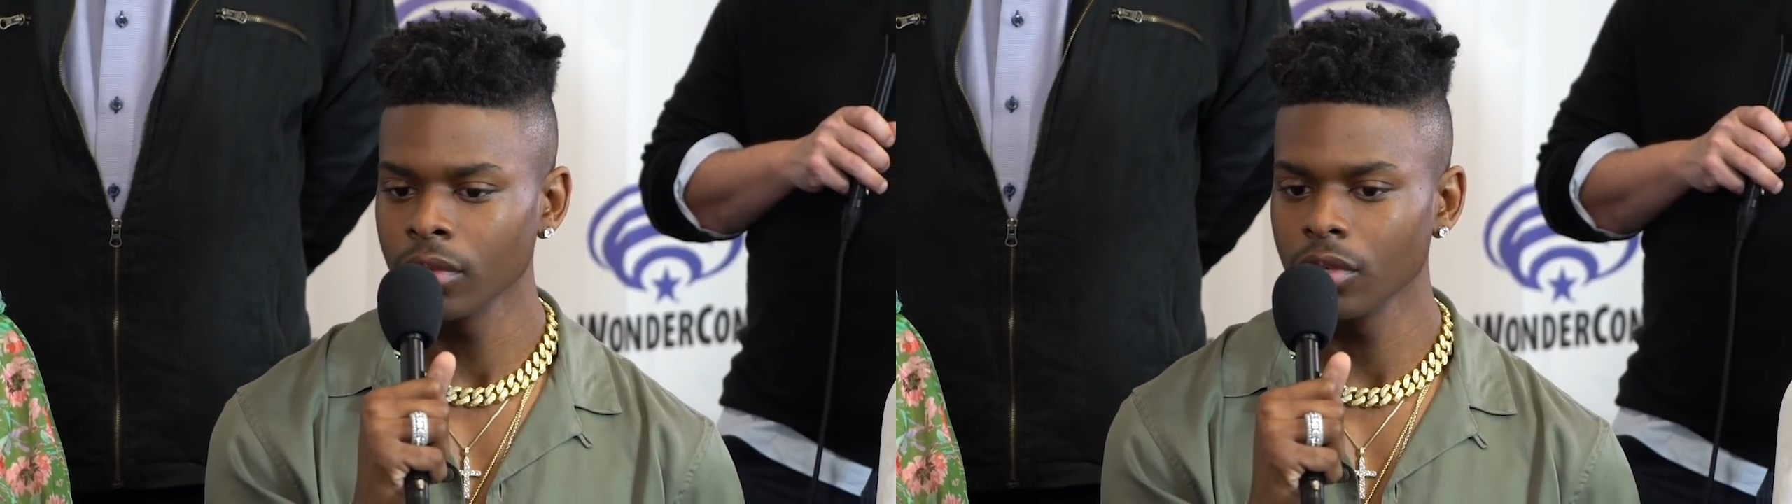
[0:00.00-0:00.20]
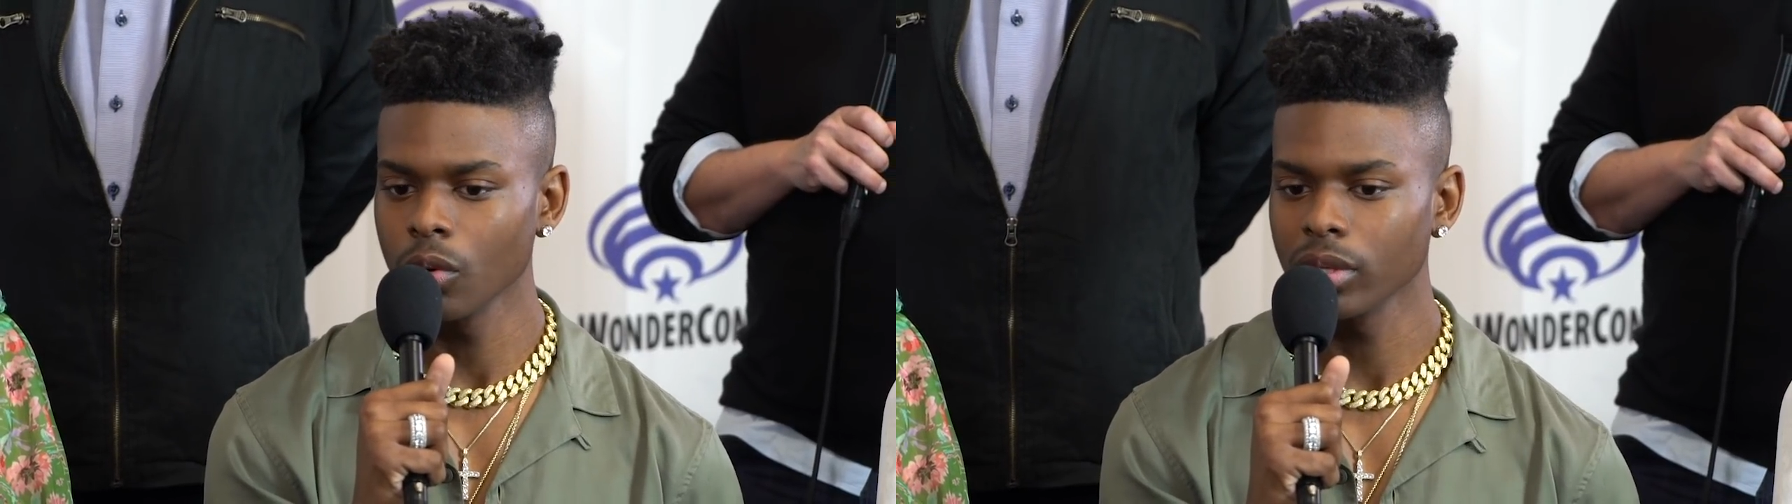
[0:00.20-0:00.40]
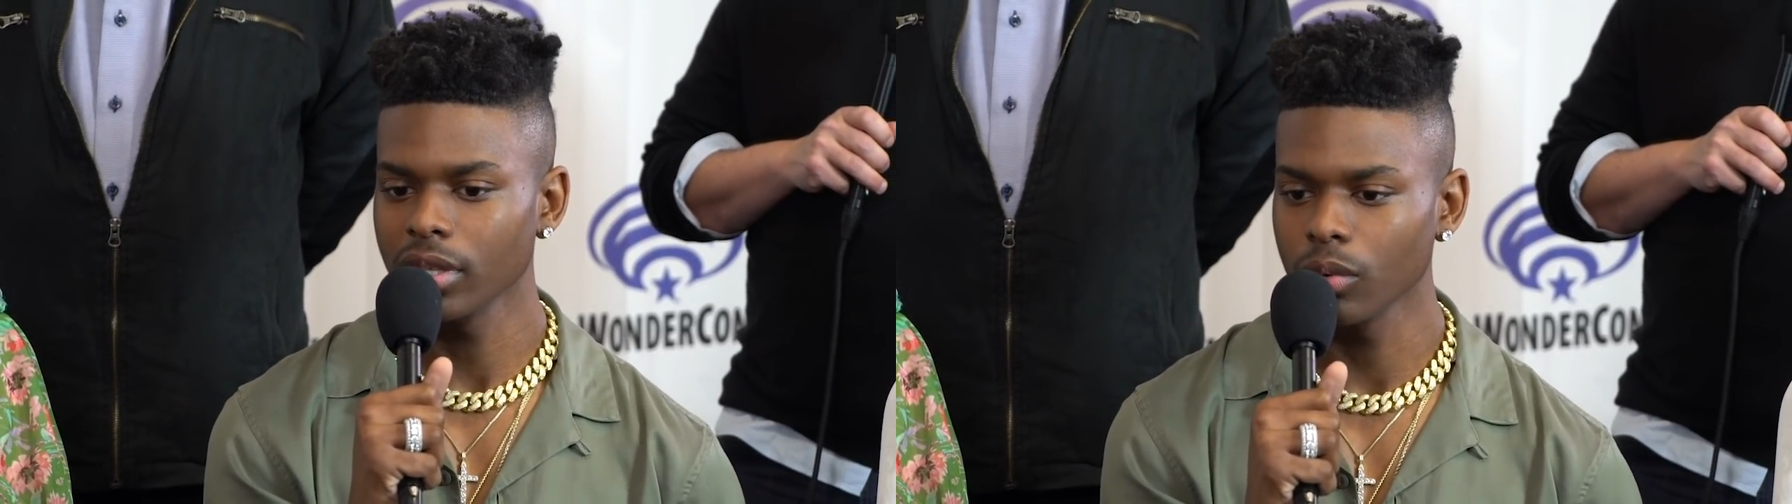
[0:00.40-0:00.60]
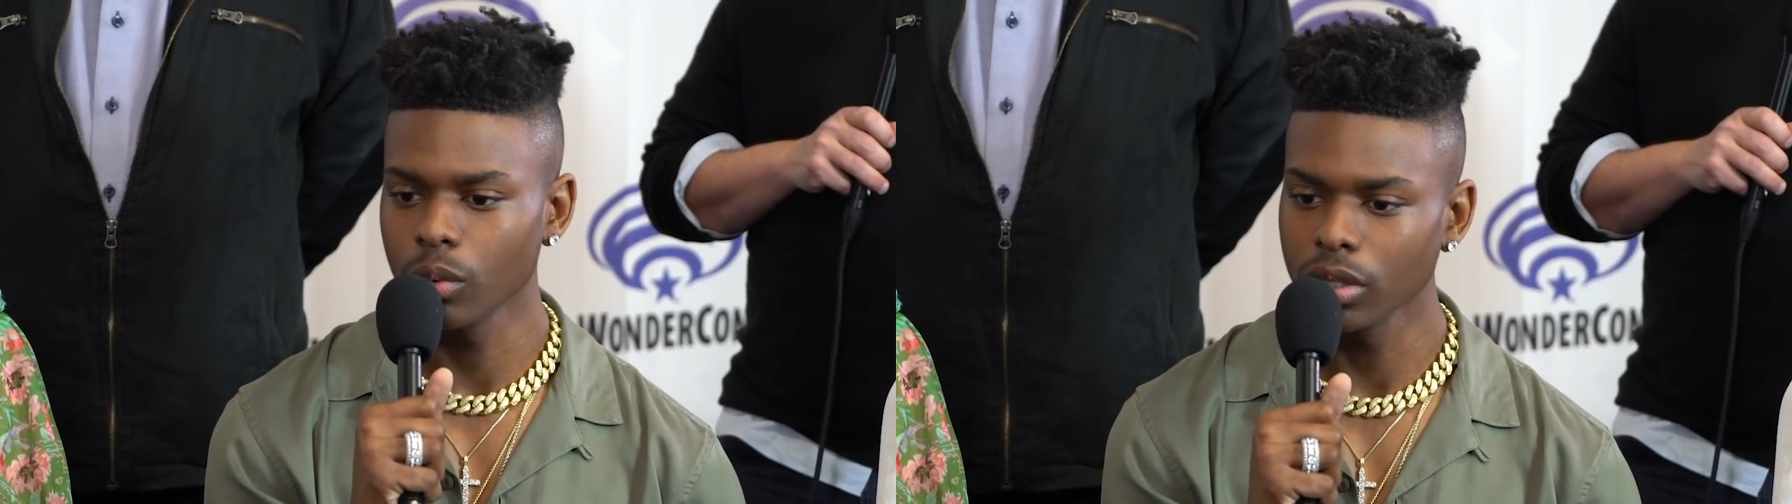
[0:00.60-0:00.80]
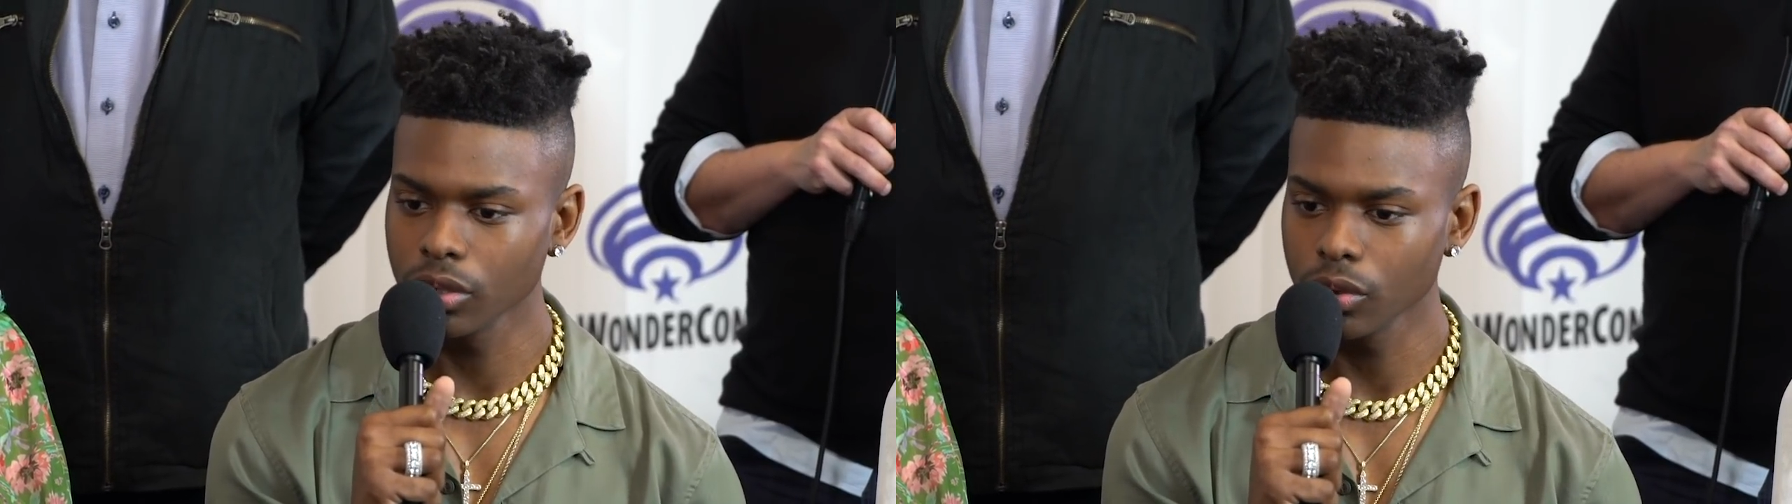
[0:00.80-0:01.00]
you know, what they
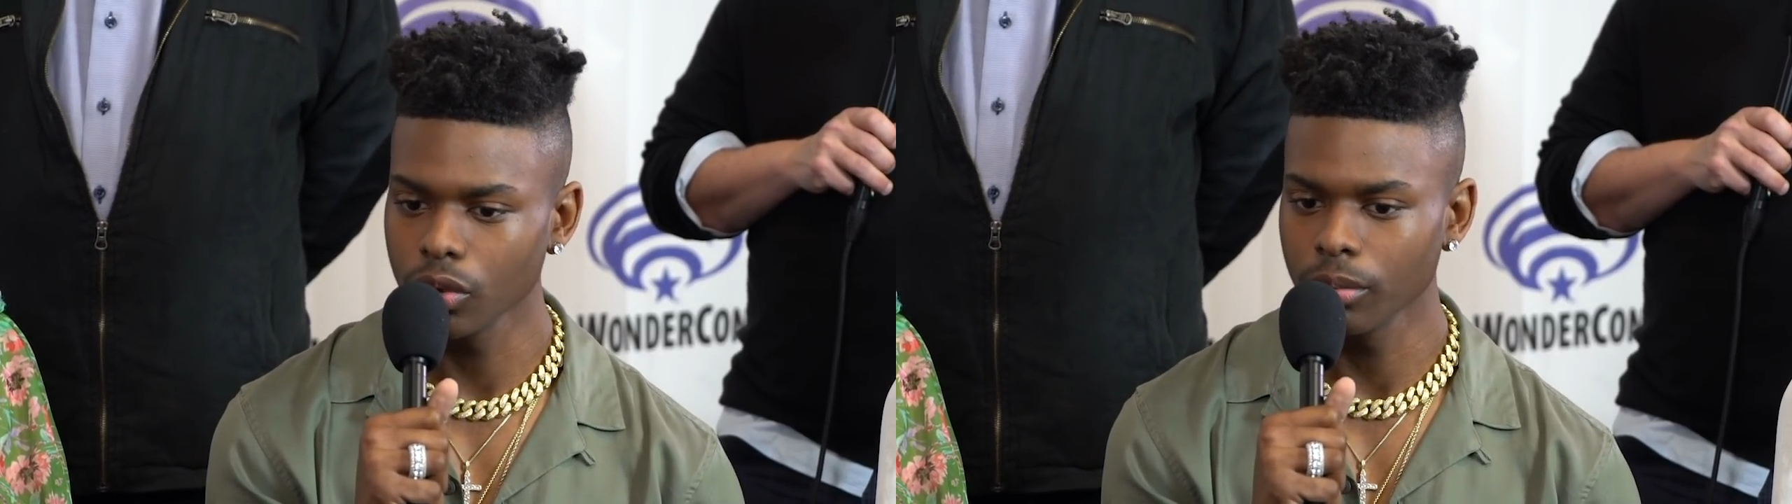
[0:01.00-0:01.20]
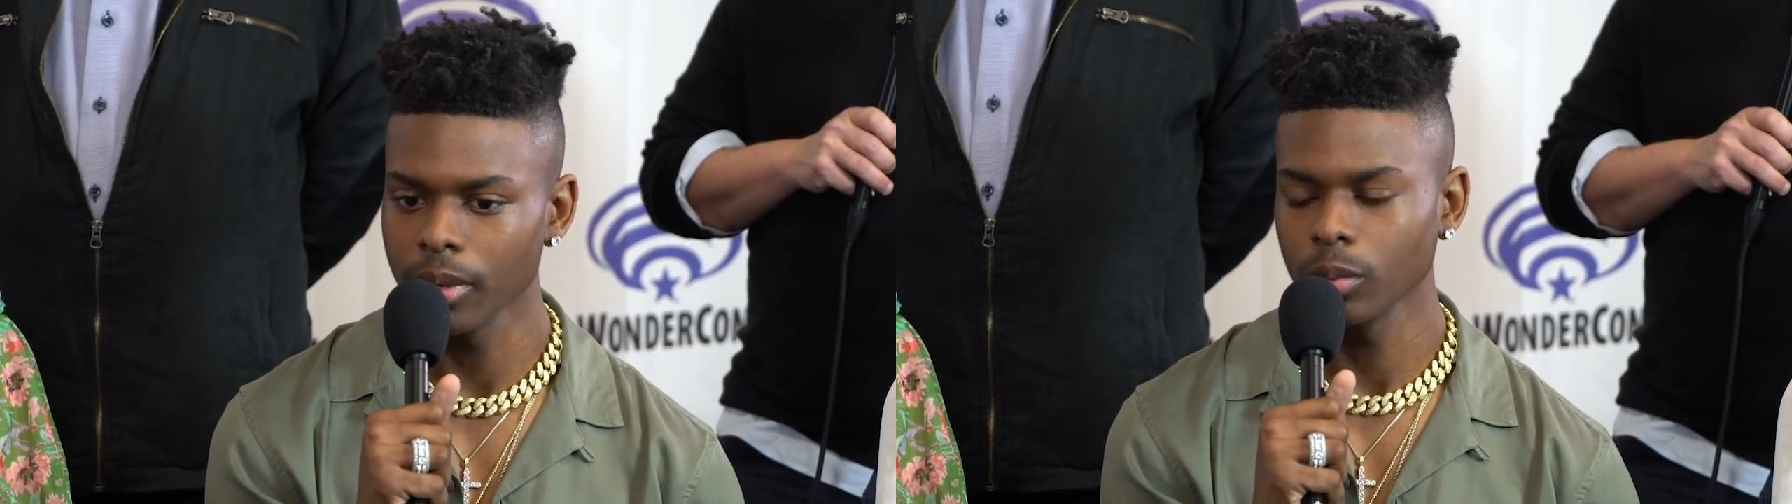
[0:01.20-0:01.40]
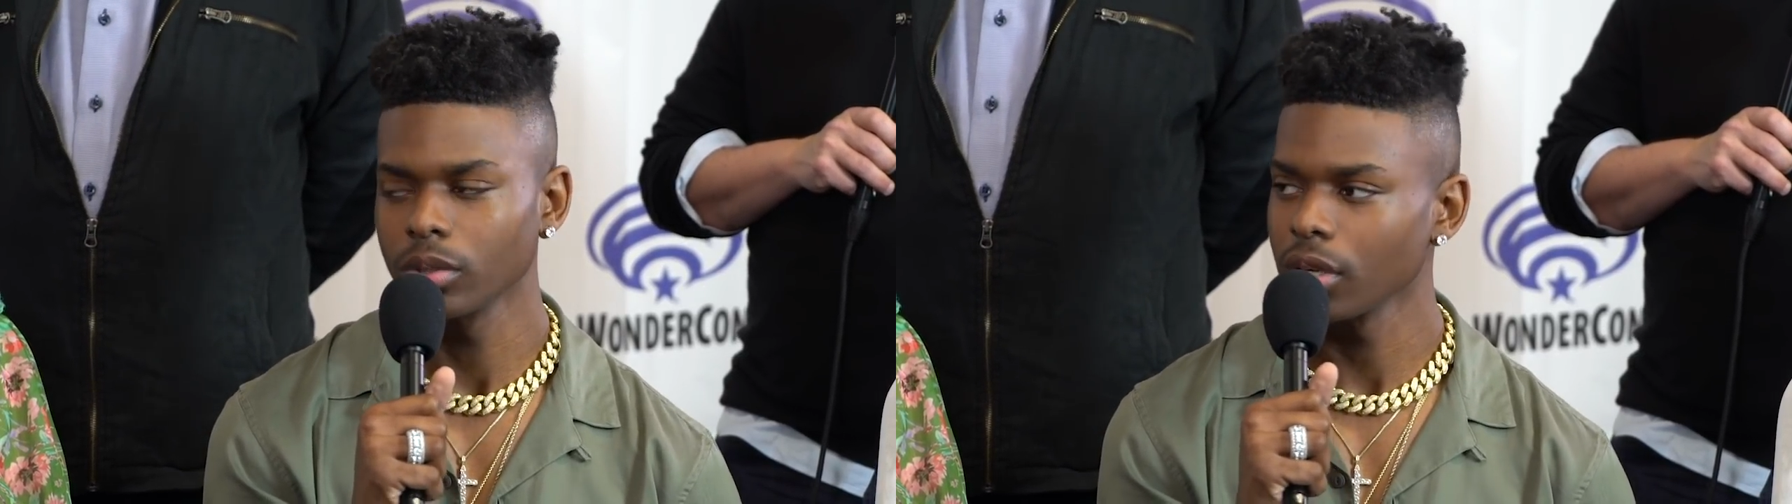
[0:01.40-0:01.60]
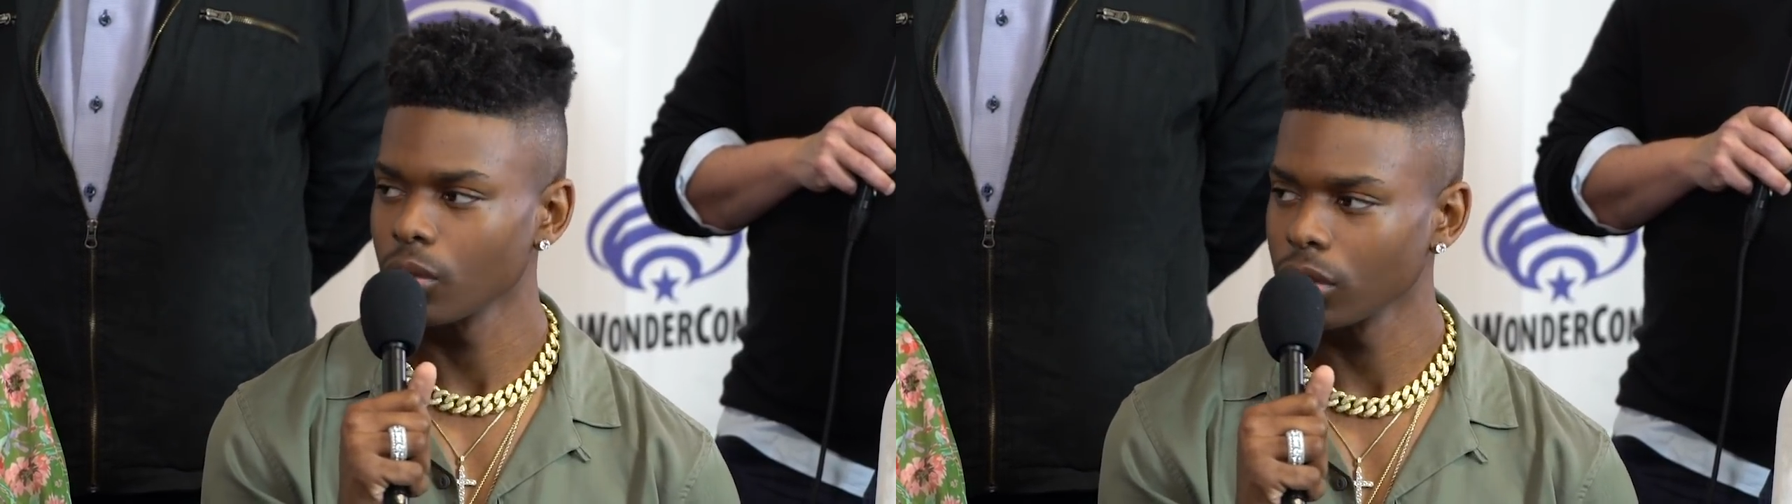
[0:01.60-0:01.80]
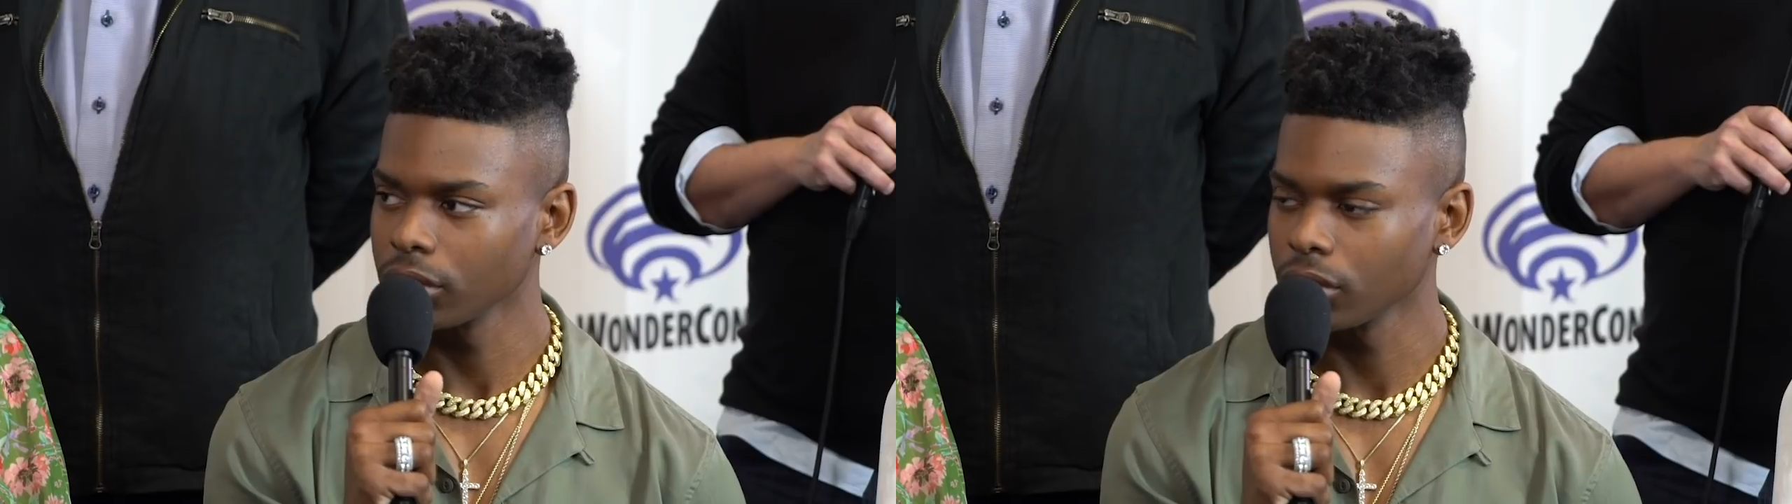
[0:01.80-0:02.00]
would do or maybe what they
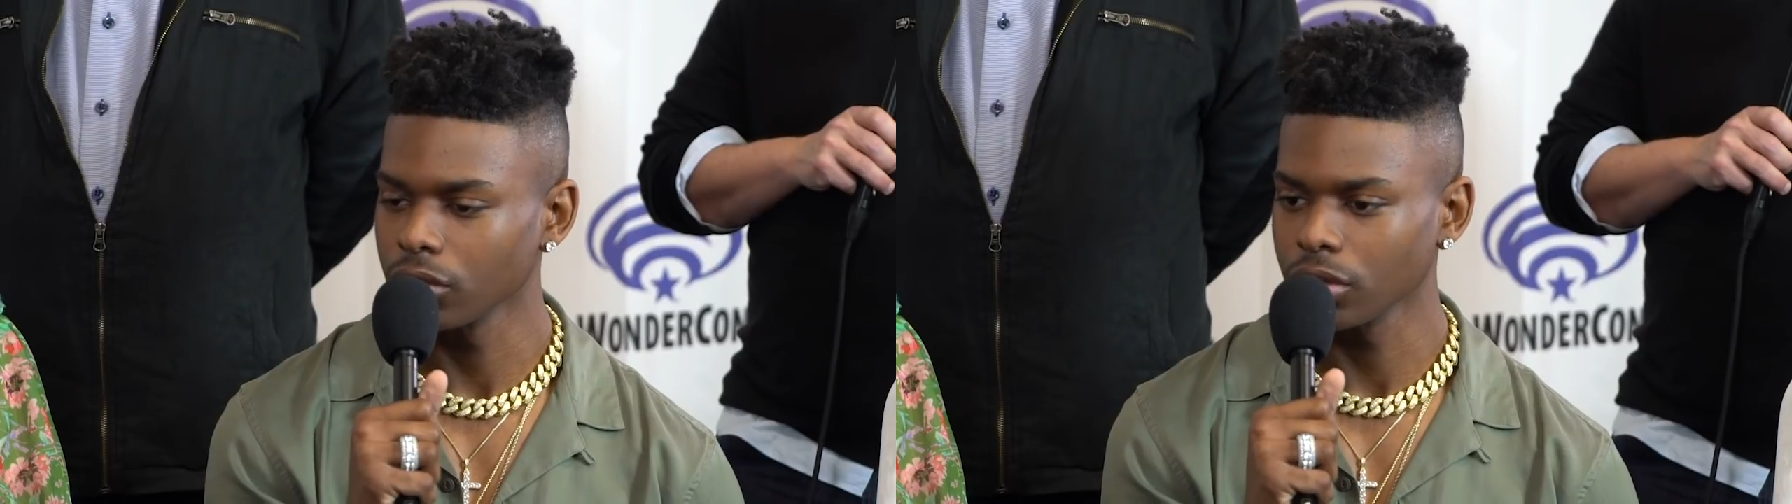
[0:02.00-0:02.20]
wouldn't do.